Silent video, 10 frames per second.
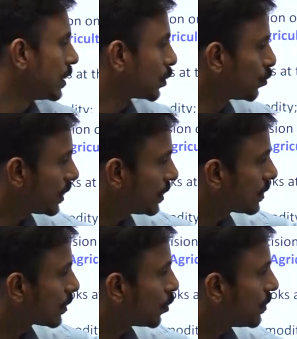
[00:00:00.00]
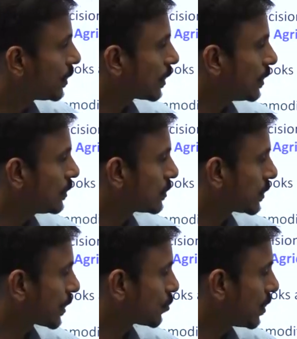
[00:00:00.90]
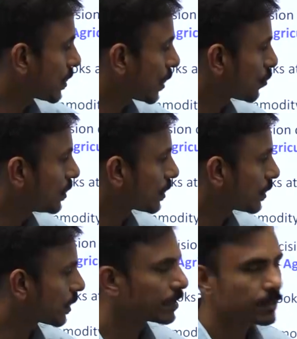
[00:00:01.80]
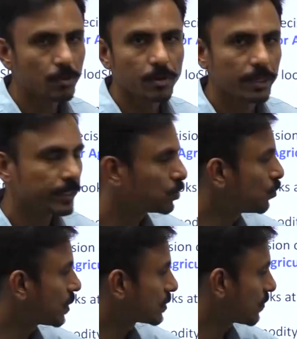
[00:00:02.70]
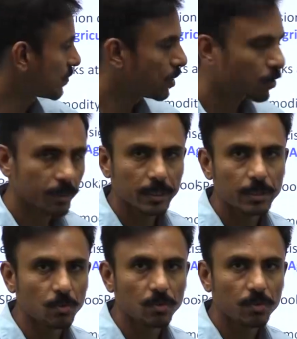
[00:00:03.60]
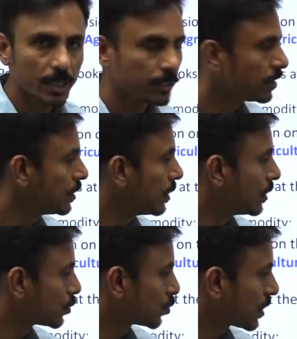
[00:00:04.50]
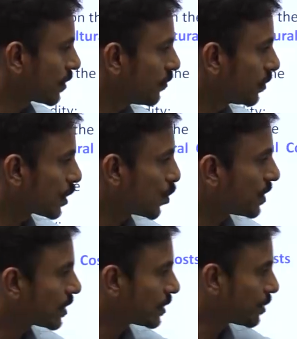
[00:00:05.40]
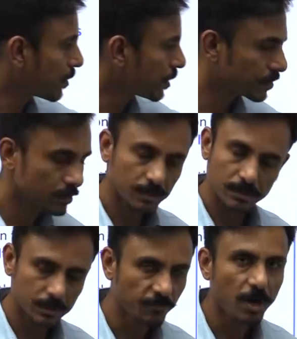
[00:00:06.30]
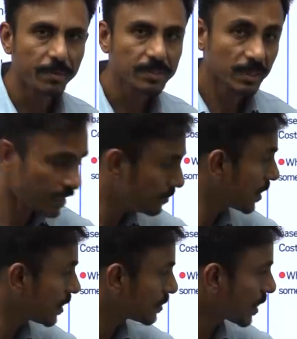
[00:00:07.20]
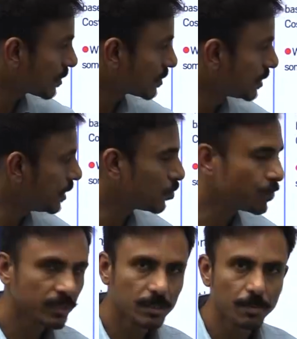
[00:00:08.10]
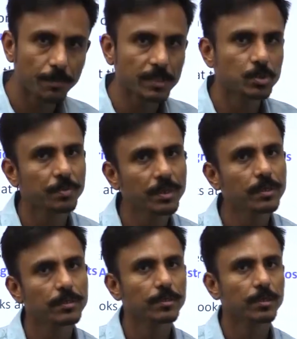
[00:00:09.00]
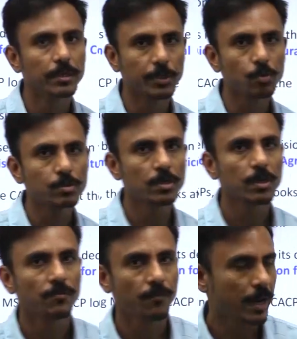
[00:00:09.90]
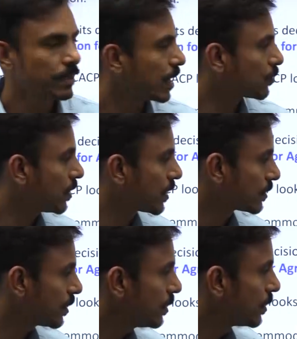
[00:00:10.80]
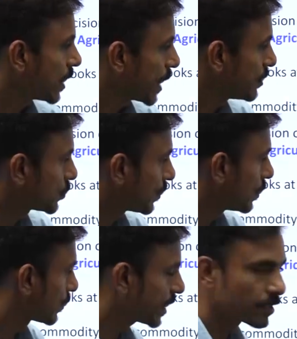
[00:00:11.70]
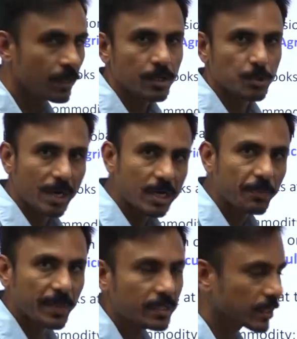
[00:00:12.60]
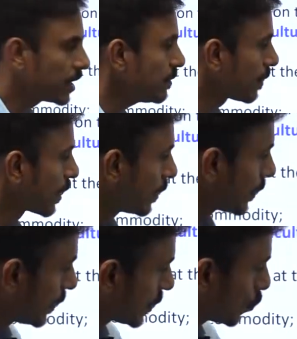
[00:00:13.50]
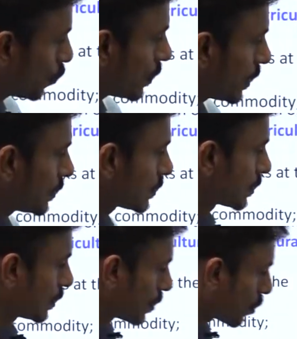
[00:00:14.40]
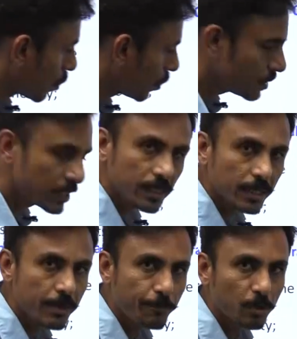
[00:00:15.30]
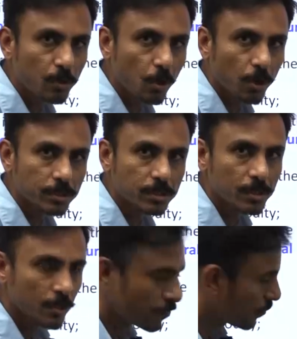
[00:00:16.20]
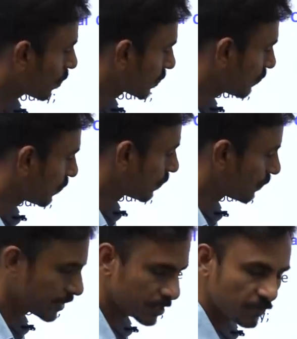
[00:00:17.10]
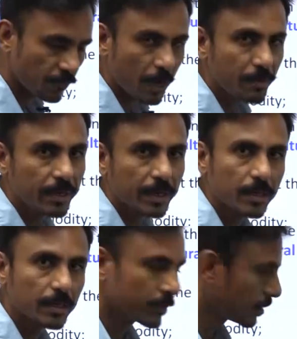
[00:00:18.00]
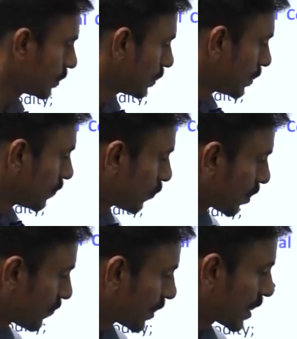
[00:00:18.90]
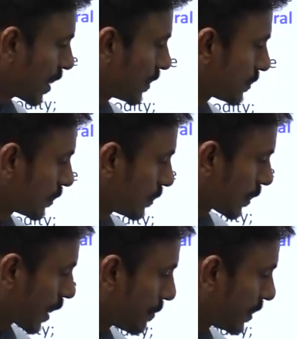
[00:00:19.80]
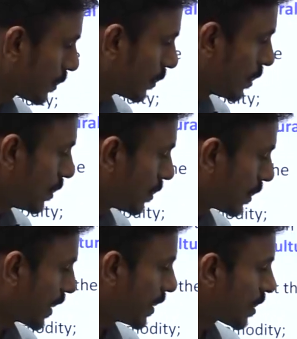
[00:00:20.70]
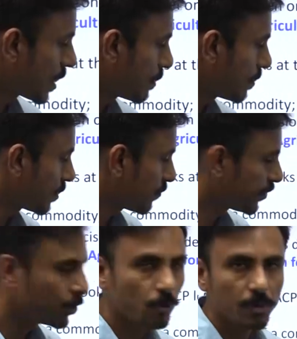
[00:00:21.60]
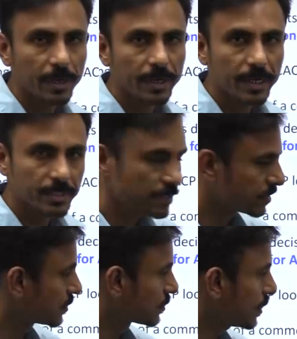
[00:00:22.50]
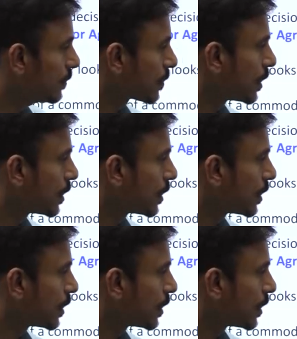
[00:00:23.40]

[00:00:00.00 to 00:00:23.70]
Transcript: Today the government is actually calculating either on E2 plus FL or E2, right? So therefore the farmers are demanding that C2 method must be used while calculating the MSP, right? So I'll repeat again, A2 is all the input cost for which the farmer incur for fertilizer, chemical, hired labor, fuel, irrigation, etc.